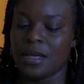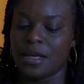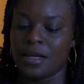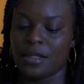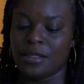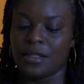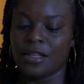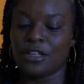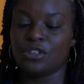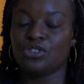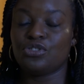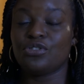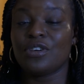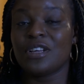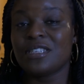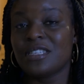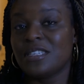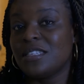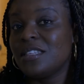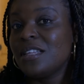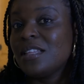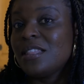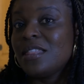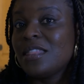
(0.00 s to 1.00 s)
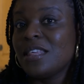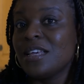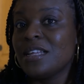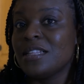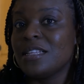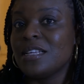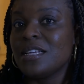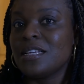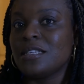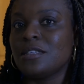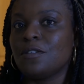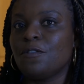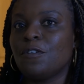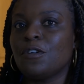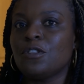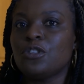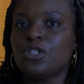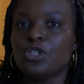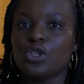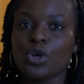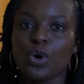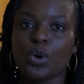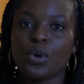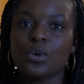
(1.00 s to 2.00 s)
The interesting thing is, for
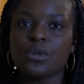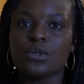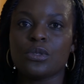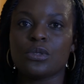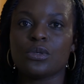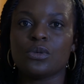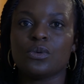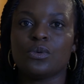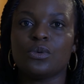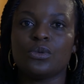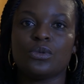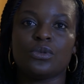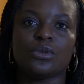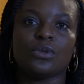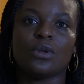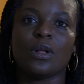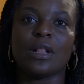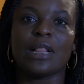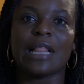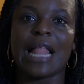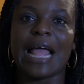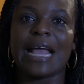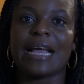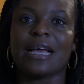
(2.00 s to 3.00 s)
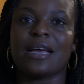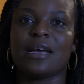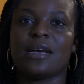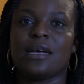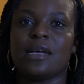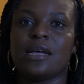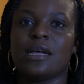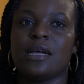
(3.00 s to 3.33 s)
those who do not like